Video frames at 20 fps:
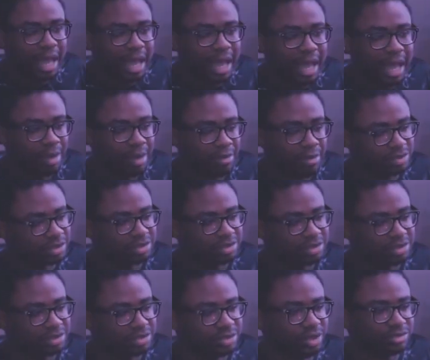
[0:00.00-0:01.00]
I almost called it
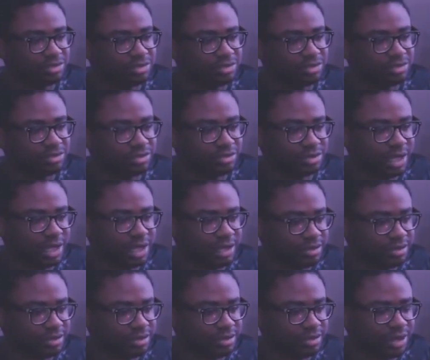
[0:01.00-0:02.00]
Stardust
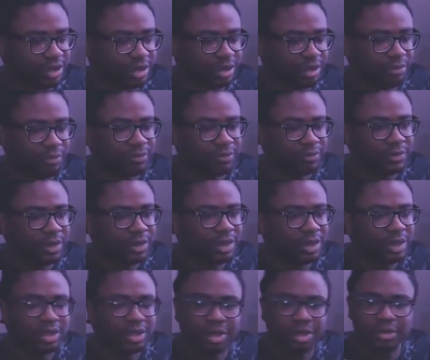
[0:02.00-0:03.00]
Crusaders.
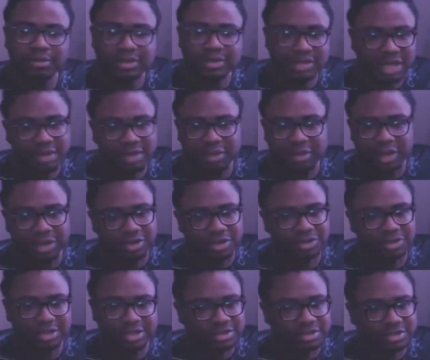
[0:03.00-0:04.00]
Kirby's game earlier
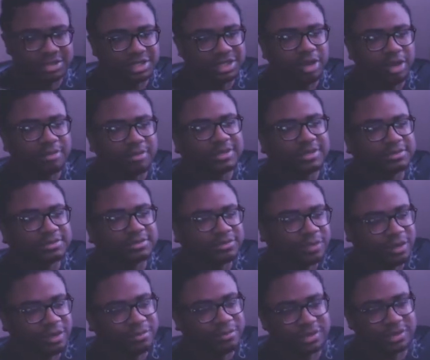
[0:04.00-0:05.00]
this year. See, Kirby is
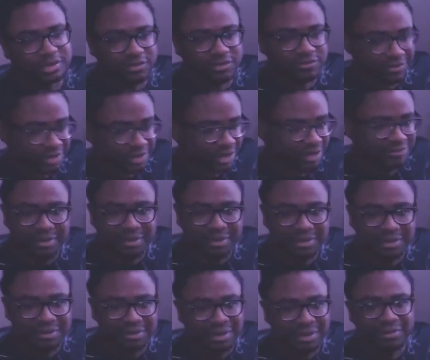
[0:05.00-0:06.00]
becoming so forgetful,
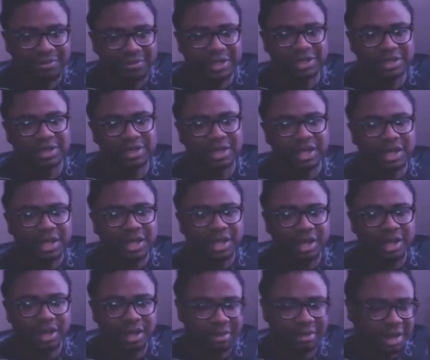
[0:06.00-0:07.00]
in my opinion.
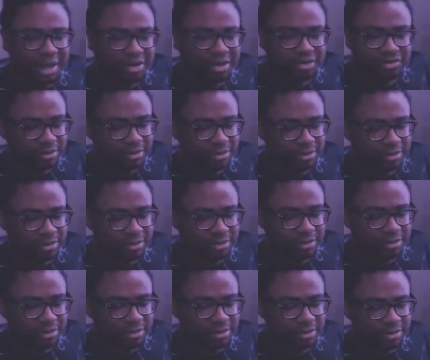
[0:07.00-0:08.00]
I don't even remember
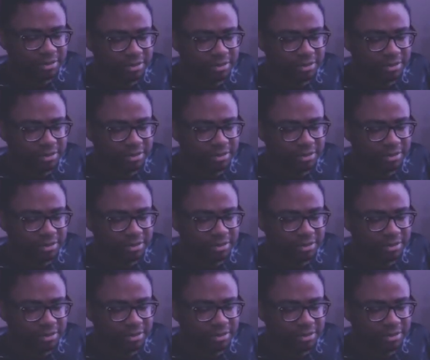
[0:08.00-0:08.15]
his name.